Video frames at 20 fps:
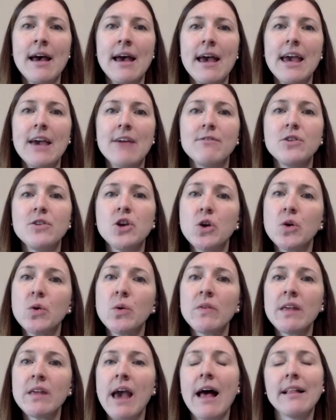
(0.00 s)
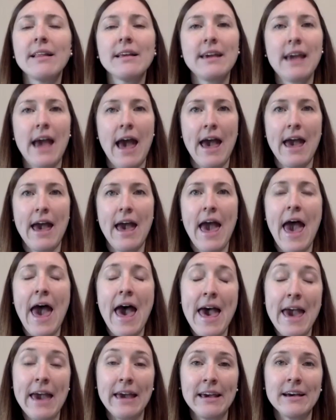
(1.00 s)
if you and the
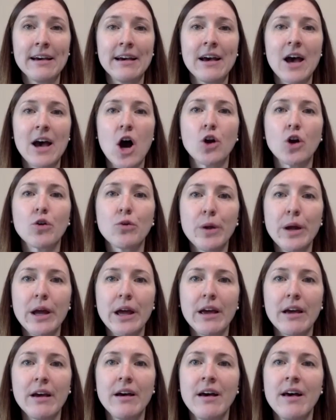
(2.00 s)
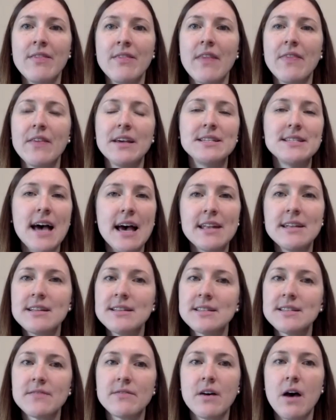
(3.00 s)
LEA agree that the attendance
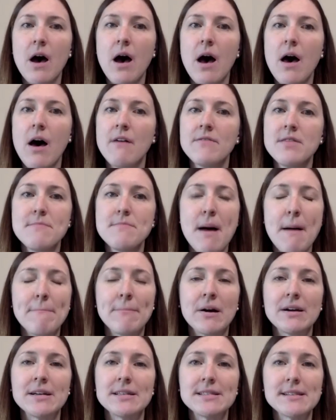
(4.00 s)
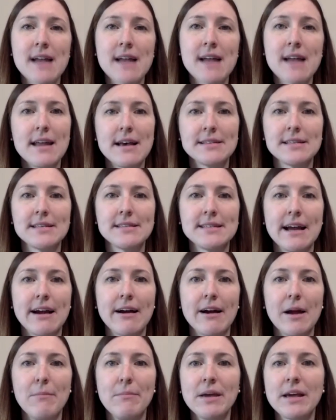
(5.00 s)
of, of the member is not
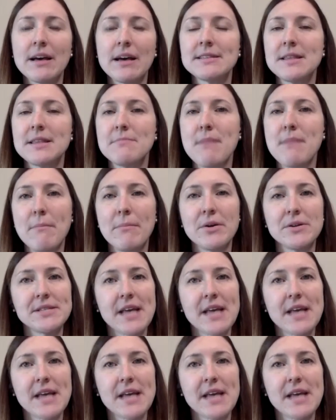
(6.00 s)
necessary because the member's